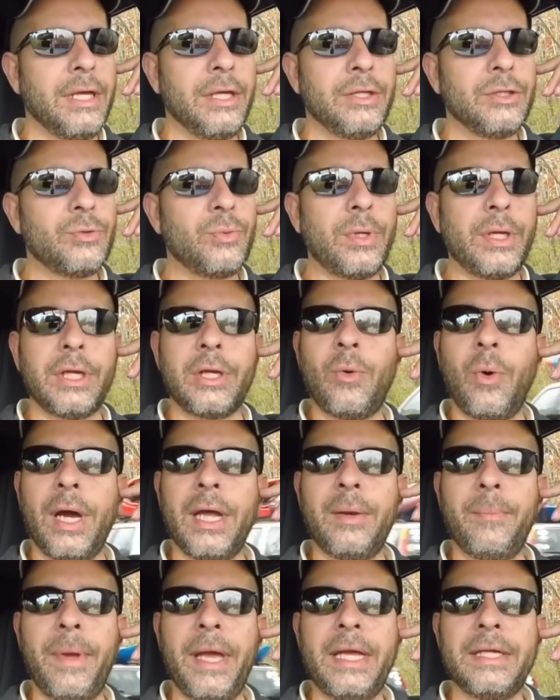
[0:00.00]
It's really
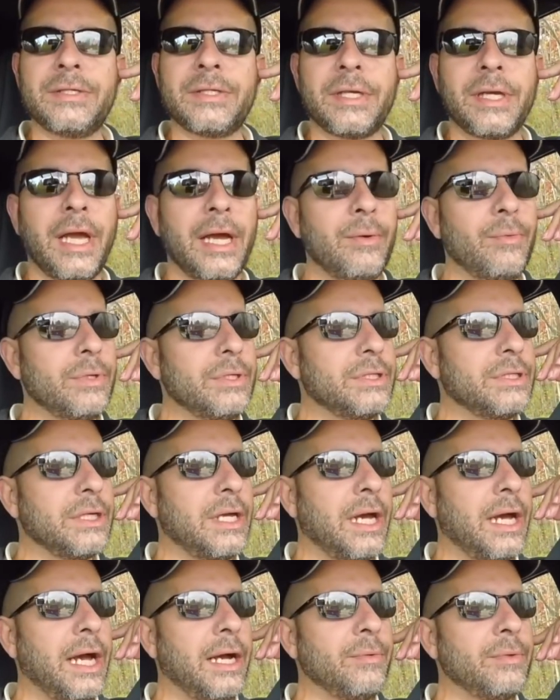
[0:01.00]
quite amazing. I was
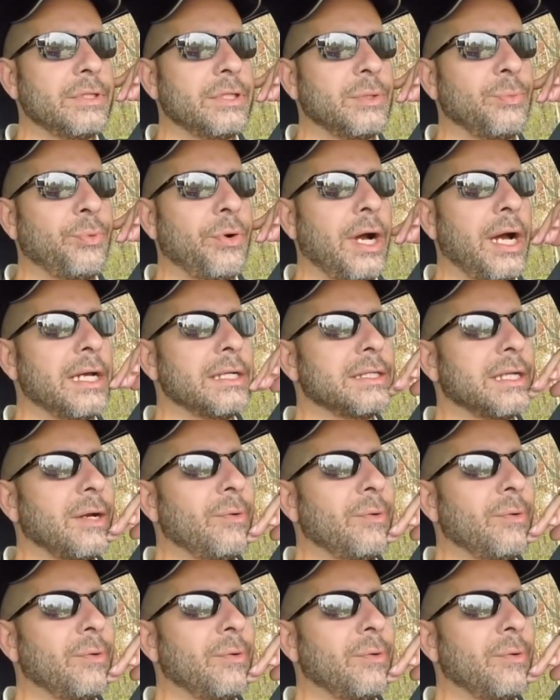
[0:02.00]
surprised.